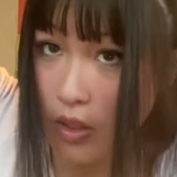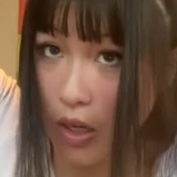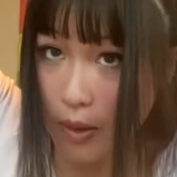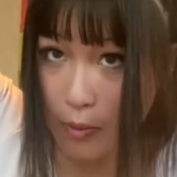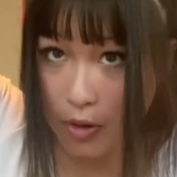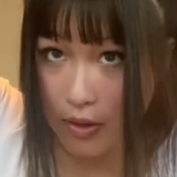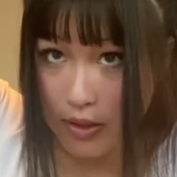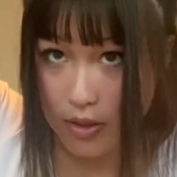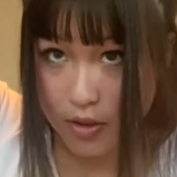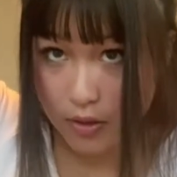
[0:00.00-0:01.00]
I'm
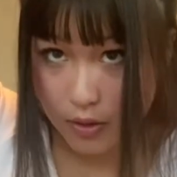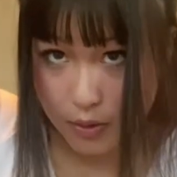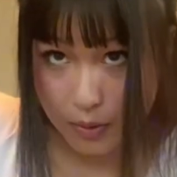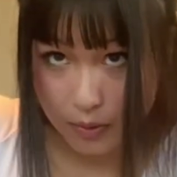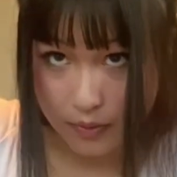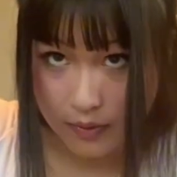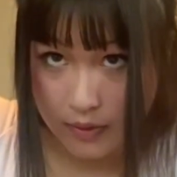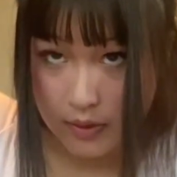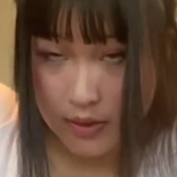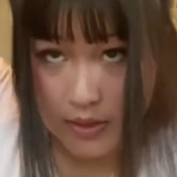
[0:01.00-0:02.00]
going to
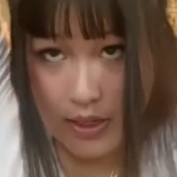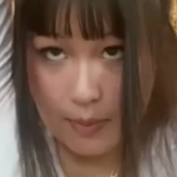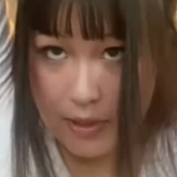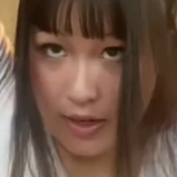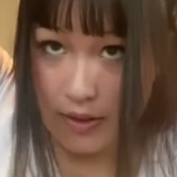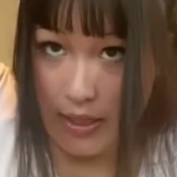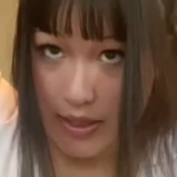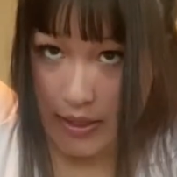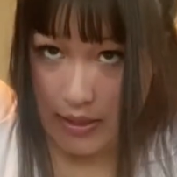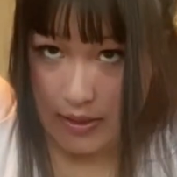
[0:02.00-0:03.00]
tie my hair like
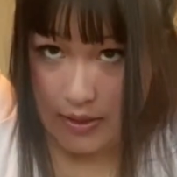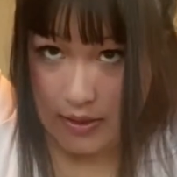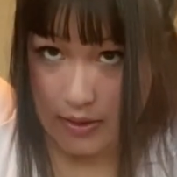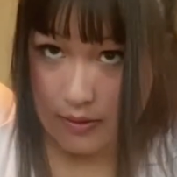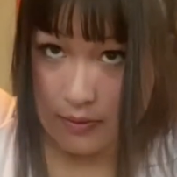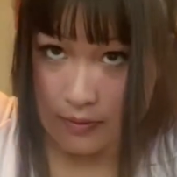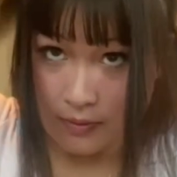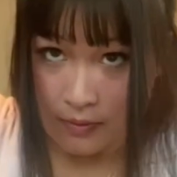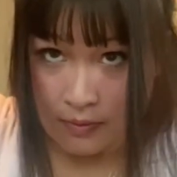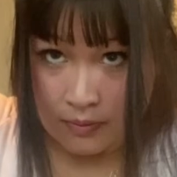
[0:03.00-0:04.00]
this
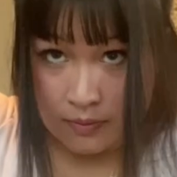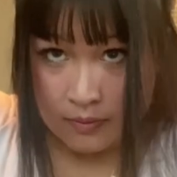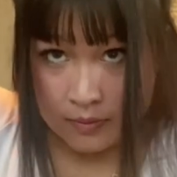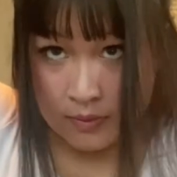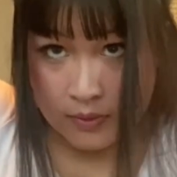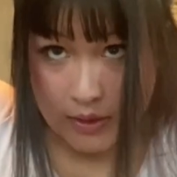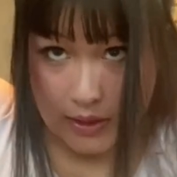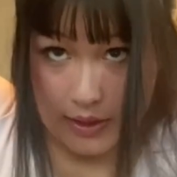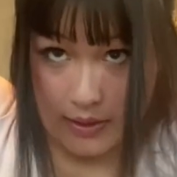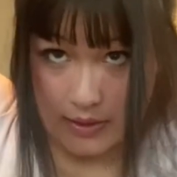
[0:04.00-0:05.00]

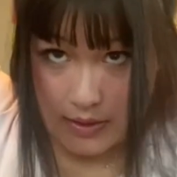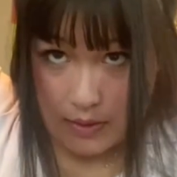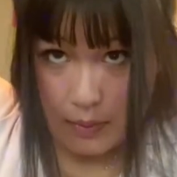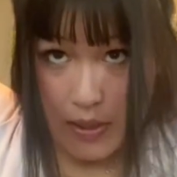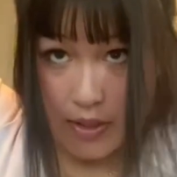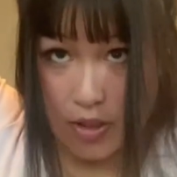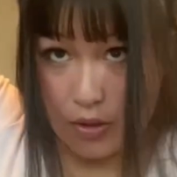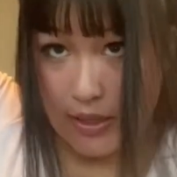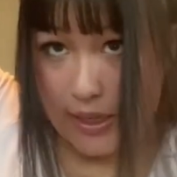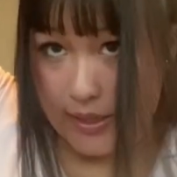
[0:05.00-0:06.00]
and make
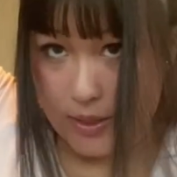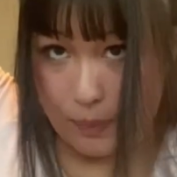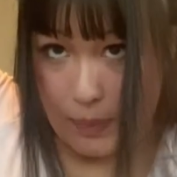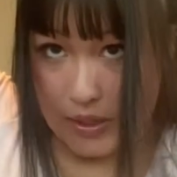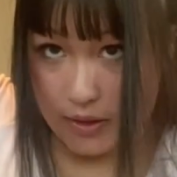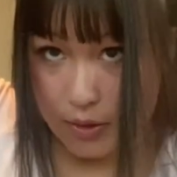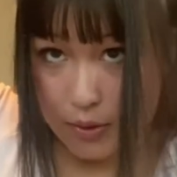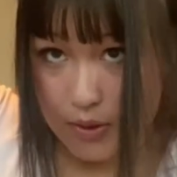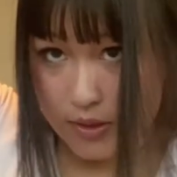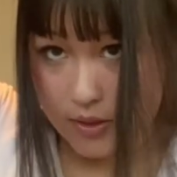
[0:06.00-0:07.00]
sure that it's a bit
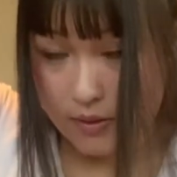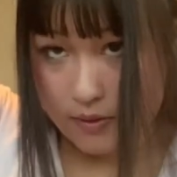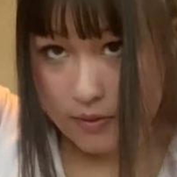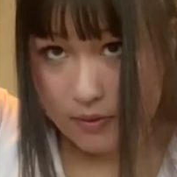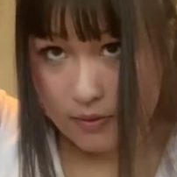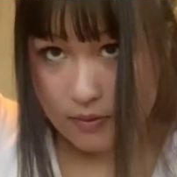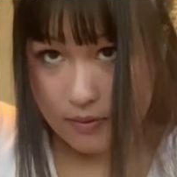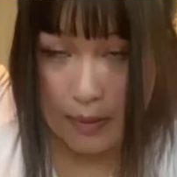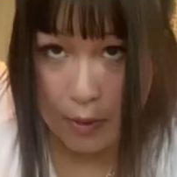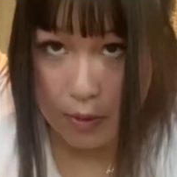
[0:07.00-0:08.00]
loose.
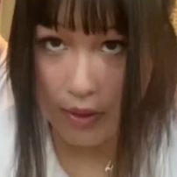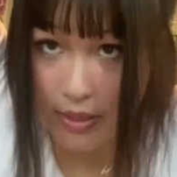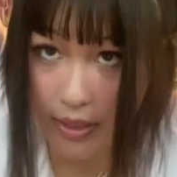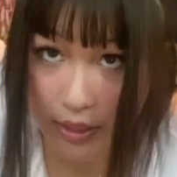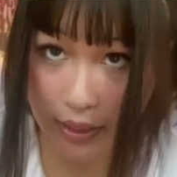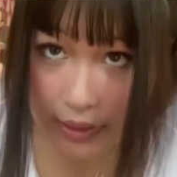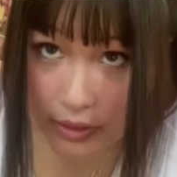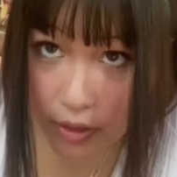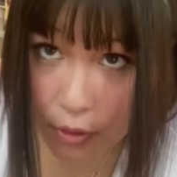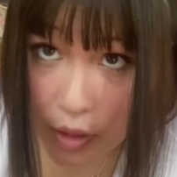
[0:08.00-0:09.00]
I'm going to
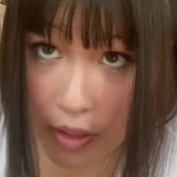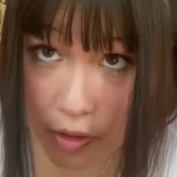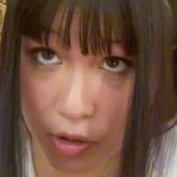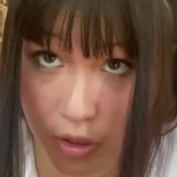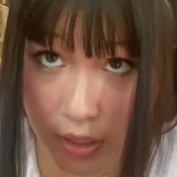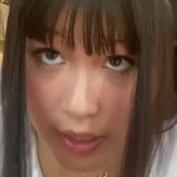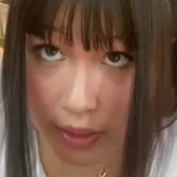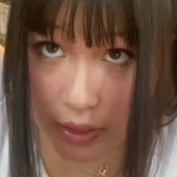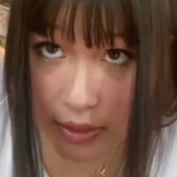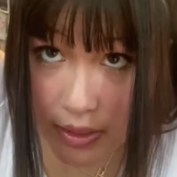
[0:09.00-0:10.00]
kind of create
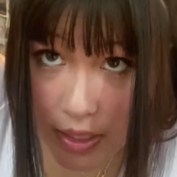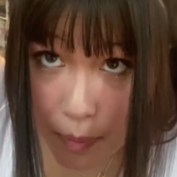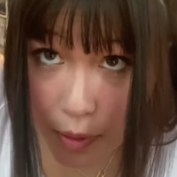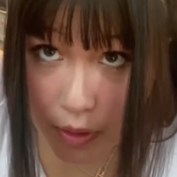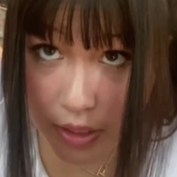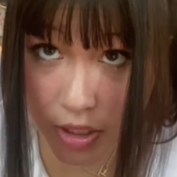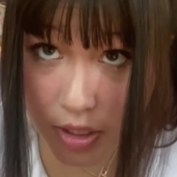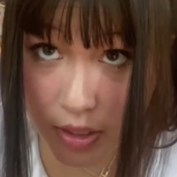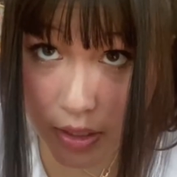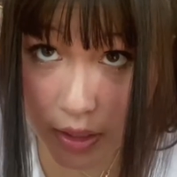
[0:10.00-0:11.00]
a
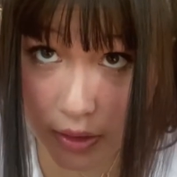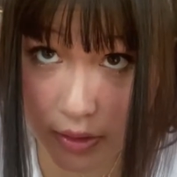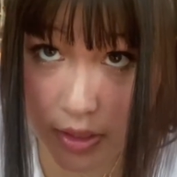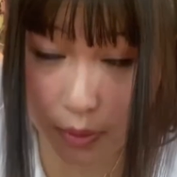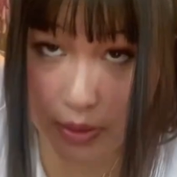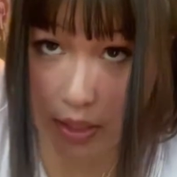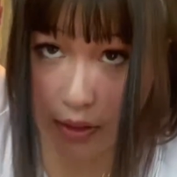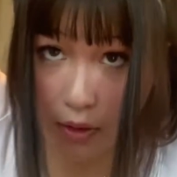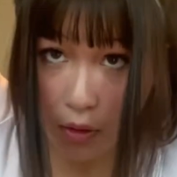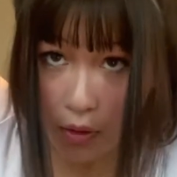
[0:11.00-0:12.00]
separation here, so it's a
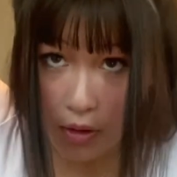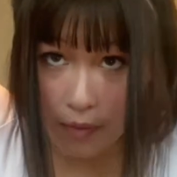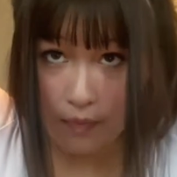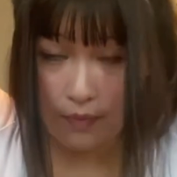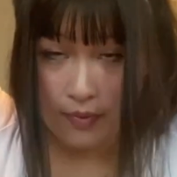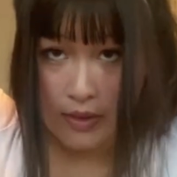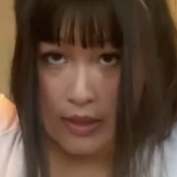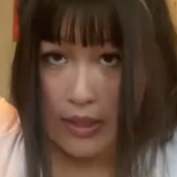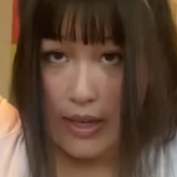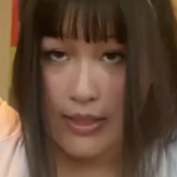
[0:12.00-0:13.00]
little hole,
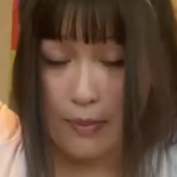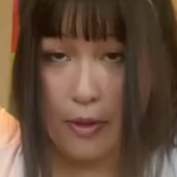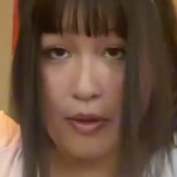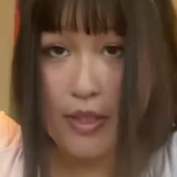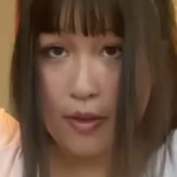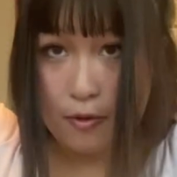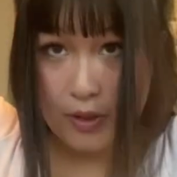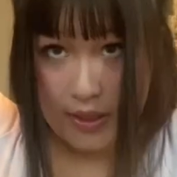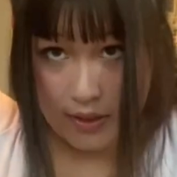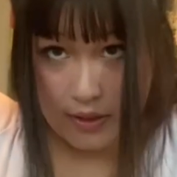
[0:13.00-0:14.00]
and I'm going to
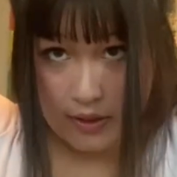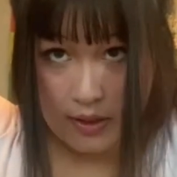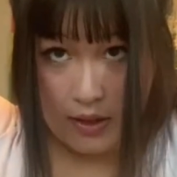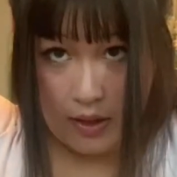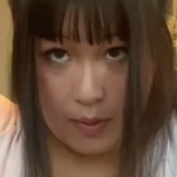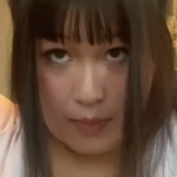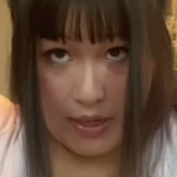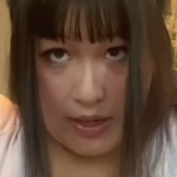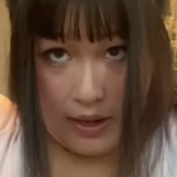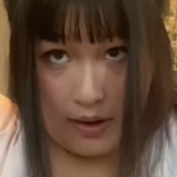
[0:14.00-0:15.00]
flick my
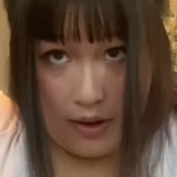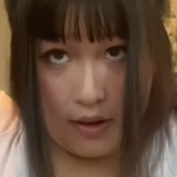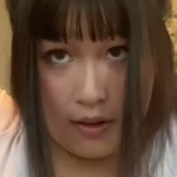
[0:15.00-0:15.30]
hair